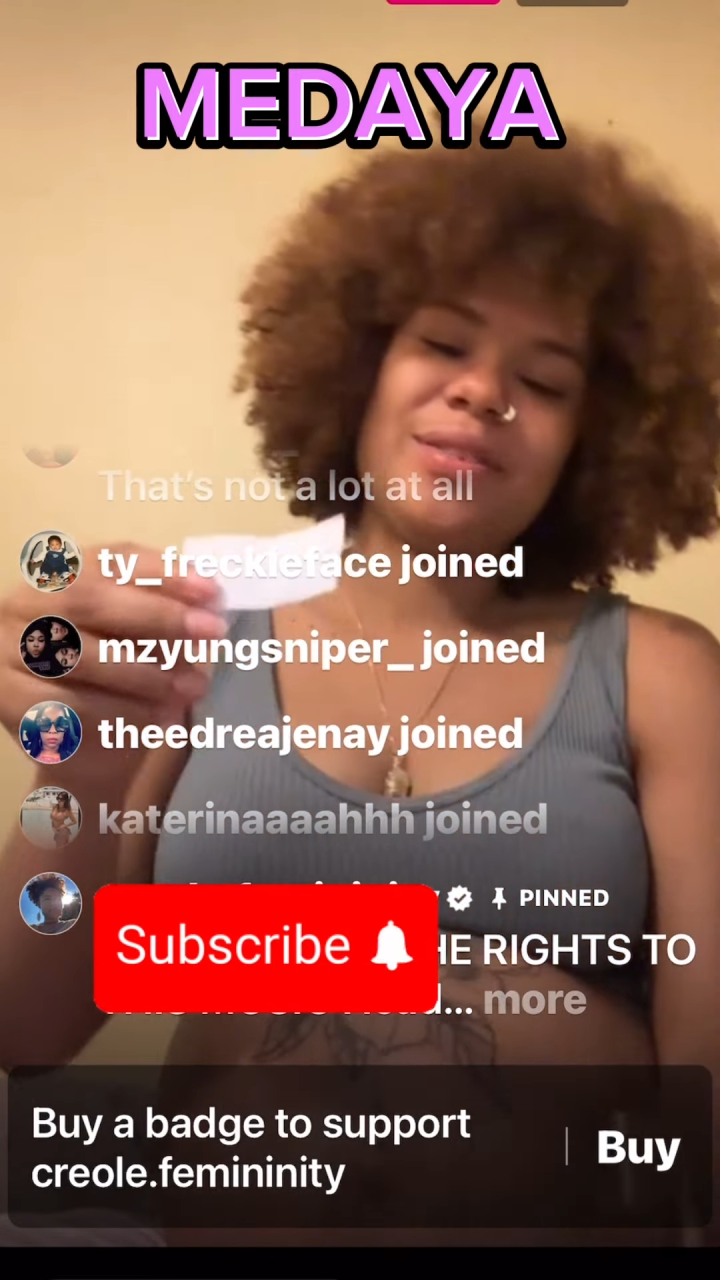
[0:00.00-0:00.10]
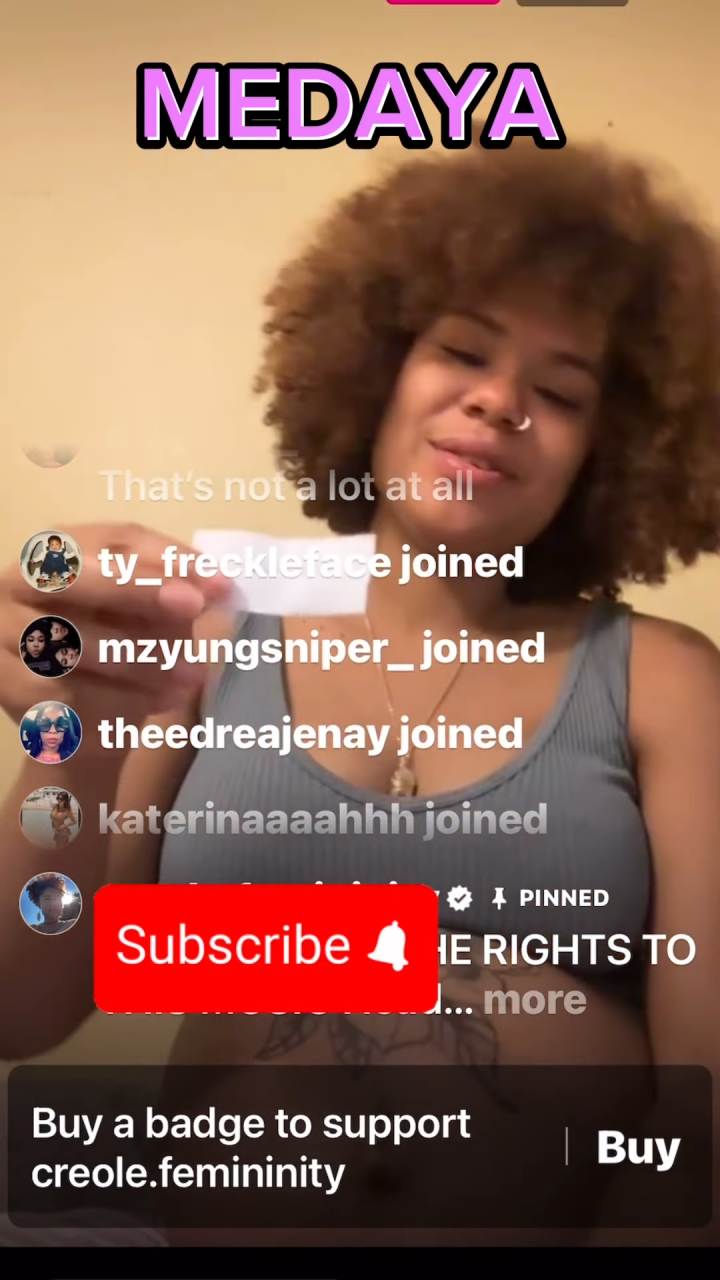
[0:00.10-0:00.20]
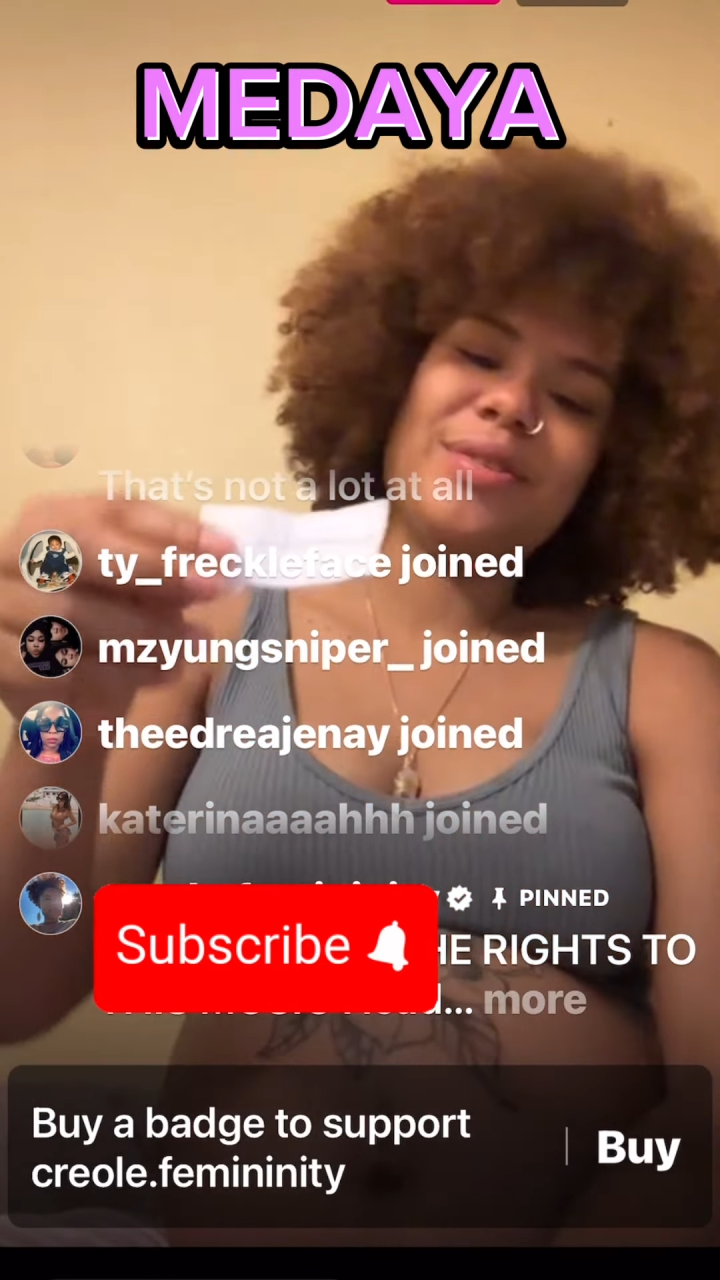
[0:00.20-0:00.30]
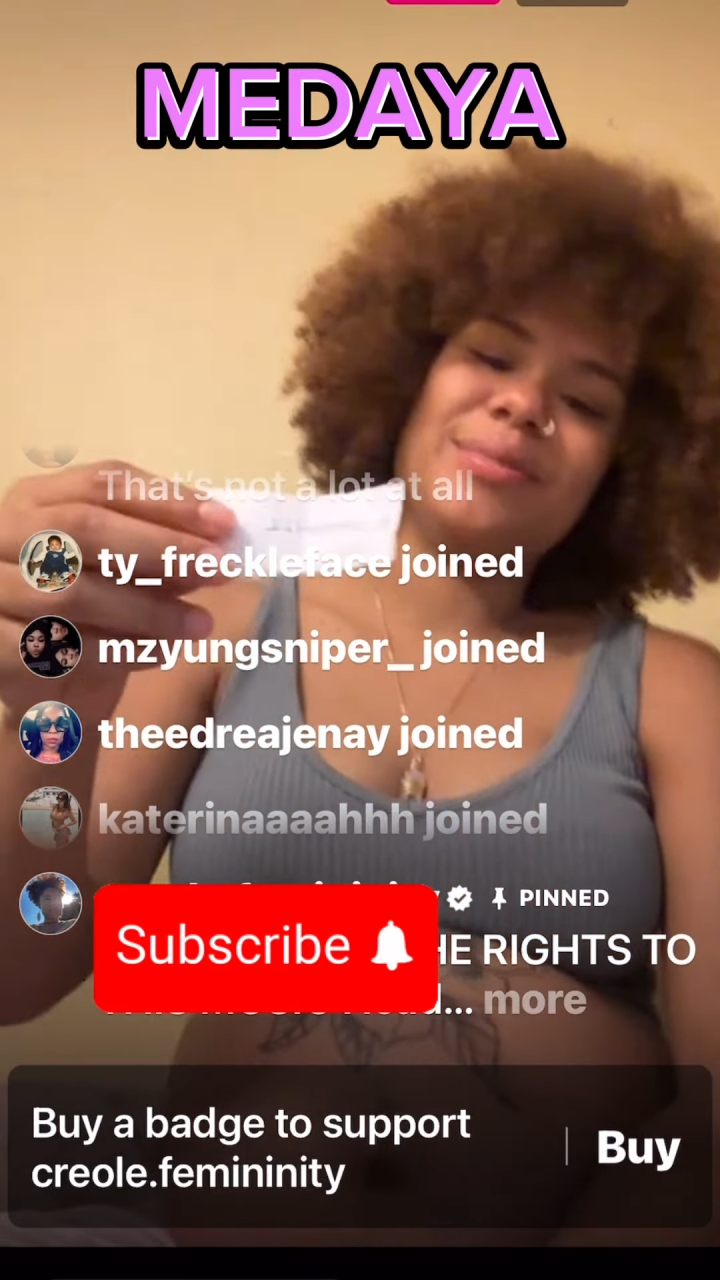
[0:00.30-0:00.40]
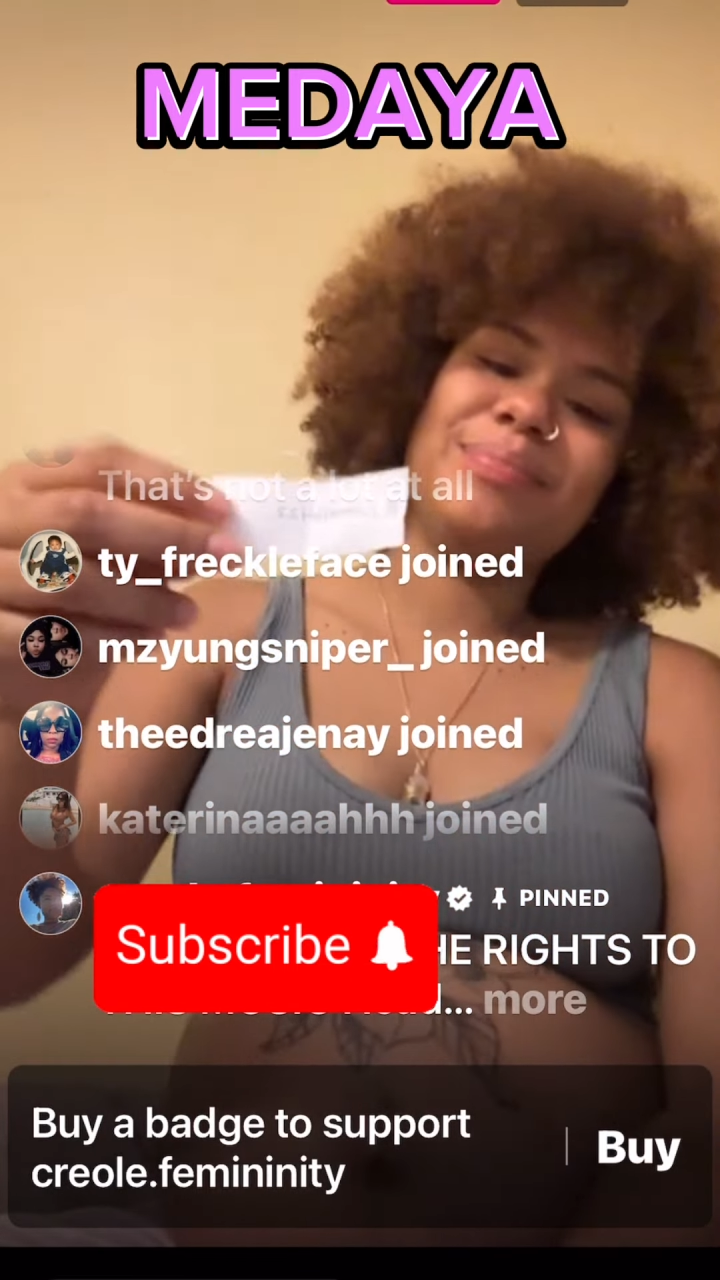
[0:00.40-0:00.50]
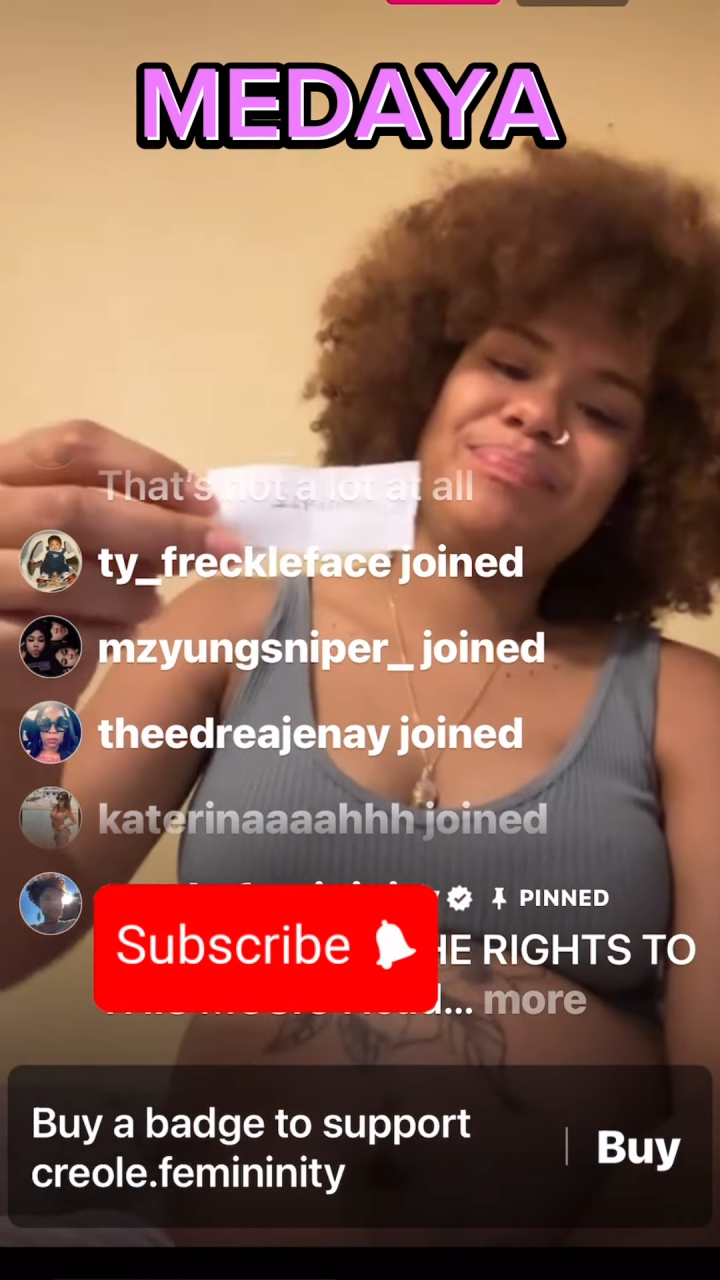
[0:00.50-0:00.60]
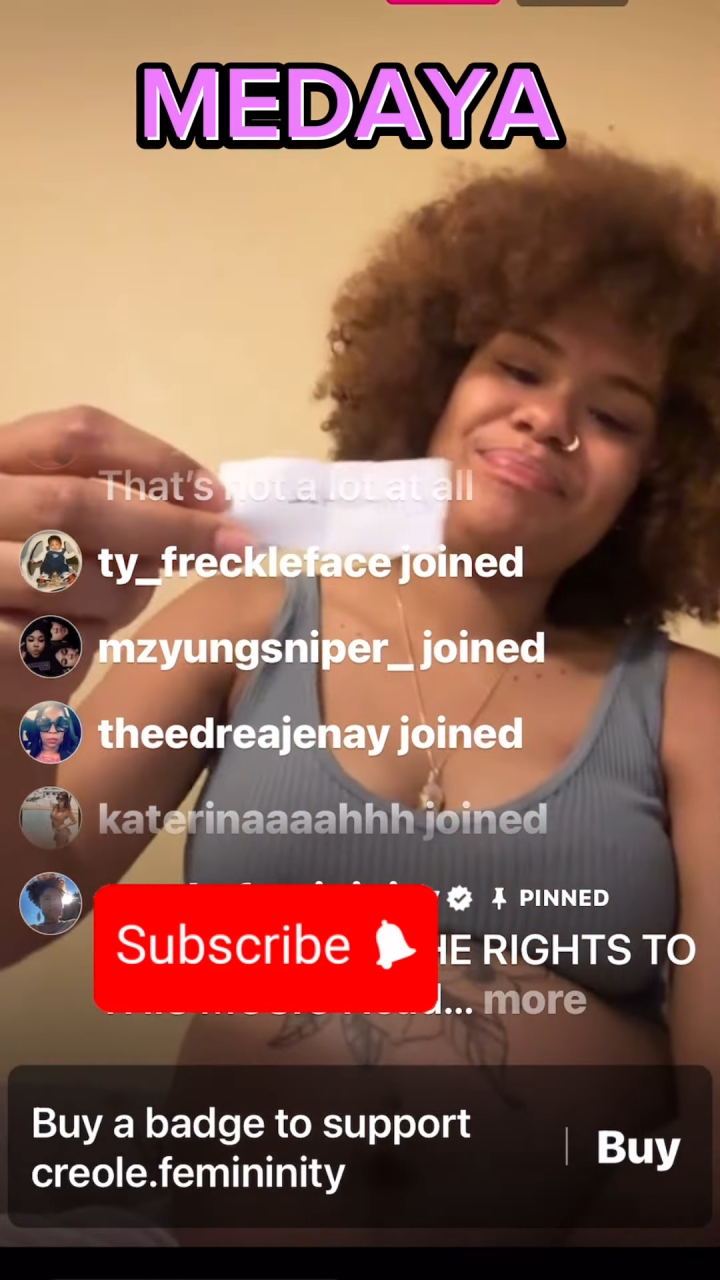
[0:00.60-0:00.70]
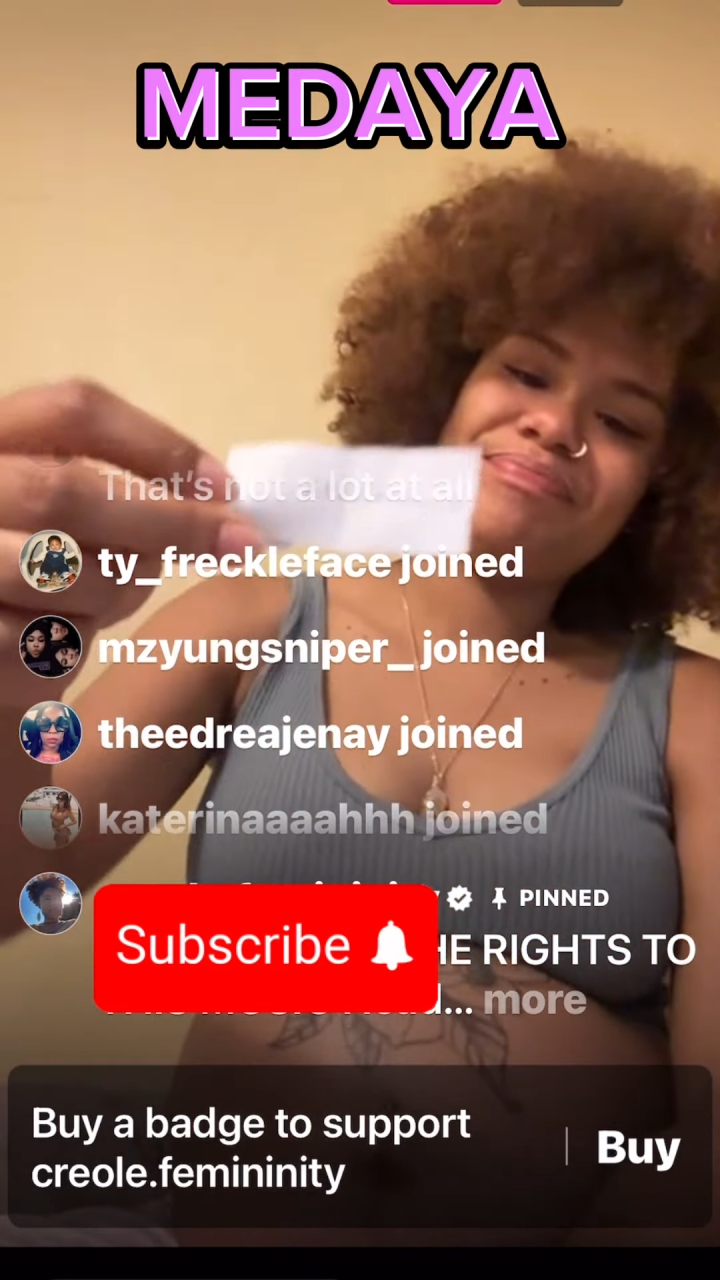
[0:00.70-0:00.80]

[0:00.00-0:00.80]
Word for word: girl.